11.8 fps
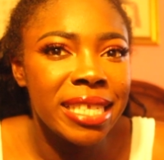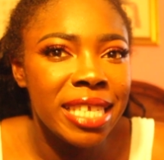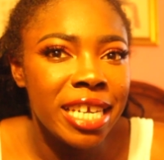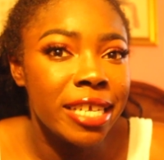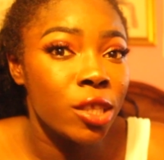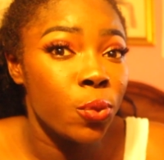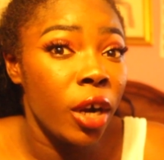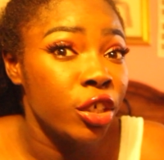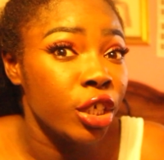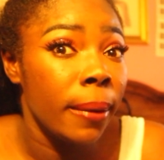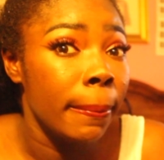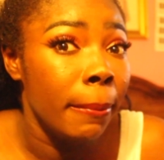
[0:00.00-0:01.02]
The tickets were
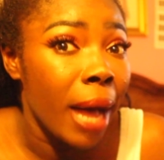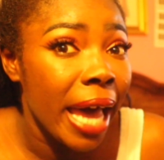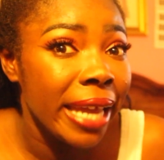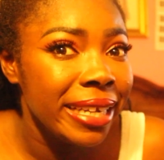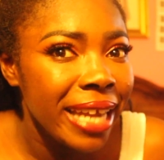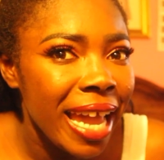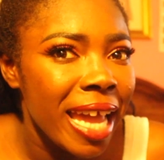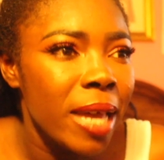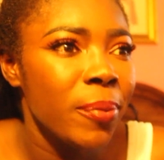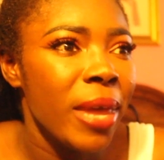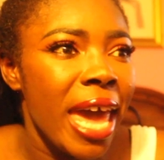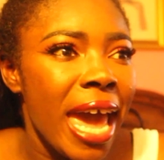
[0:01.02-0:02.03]
under my
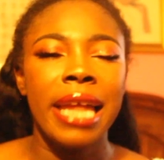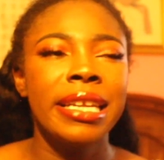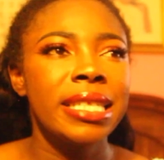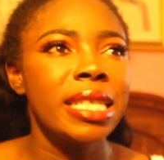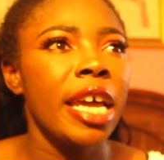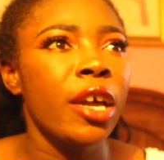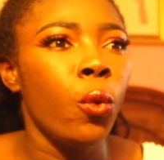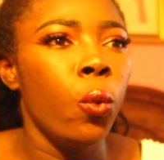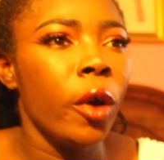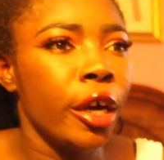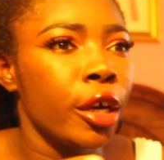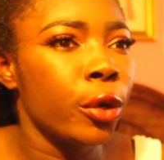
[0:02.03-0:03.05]
name, and it's like
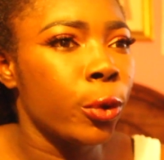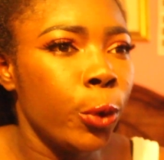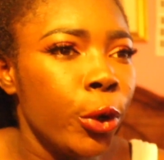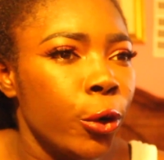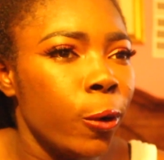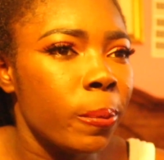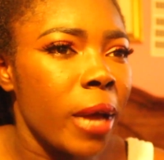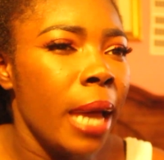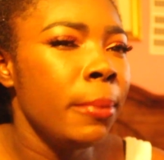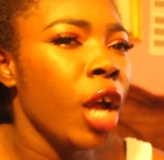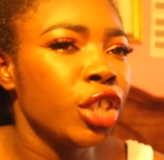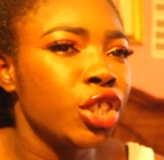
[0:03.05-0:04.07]
we're a group.
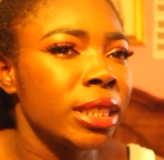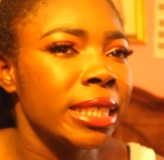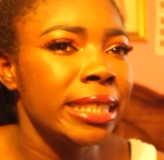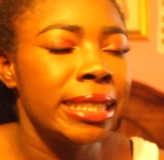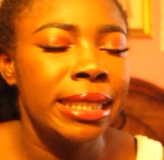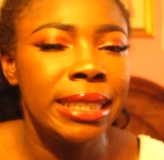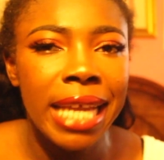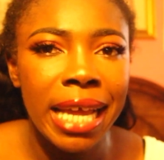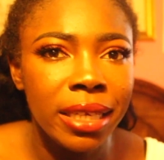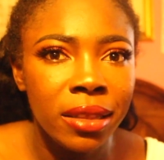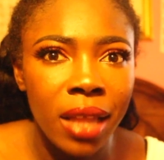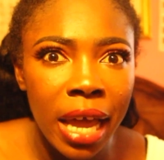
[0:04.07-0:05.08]
I'm not just gonna
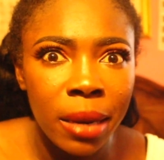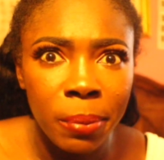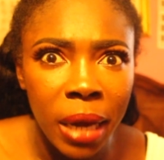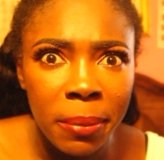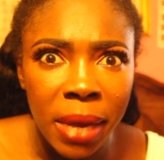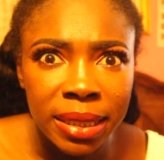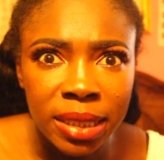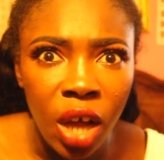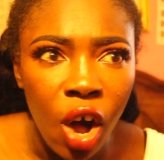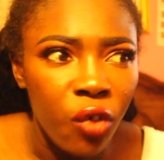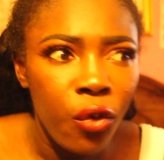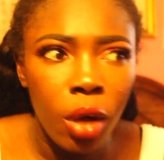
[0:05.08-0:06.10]
stand in line by
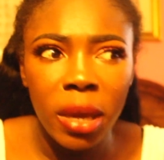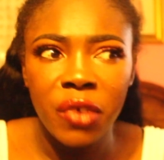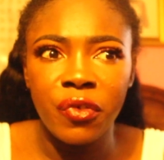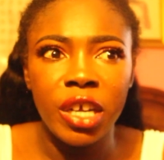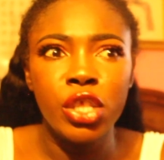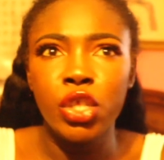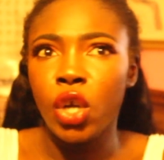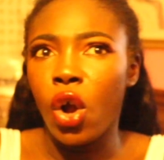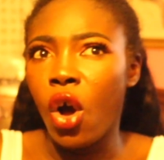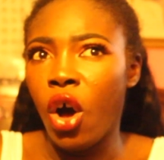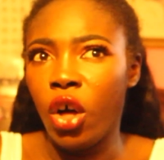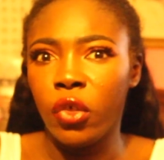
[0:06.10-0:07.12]
myself while my friends are
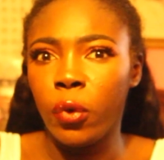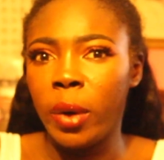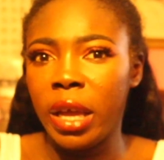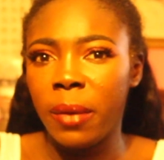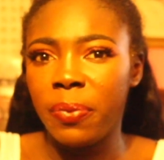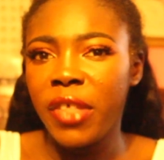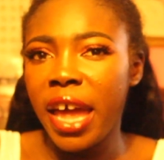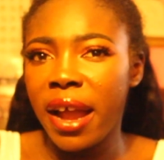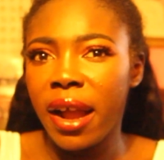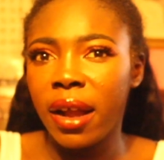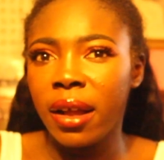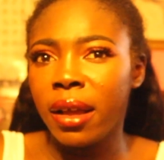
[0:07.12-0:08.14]
all the way up
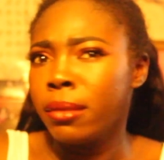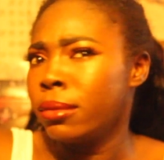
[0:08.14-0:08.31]
there.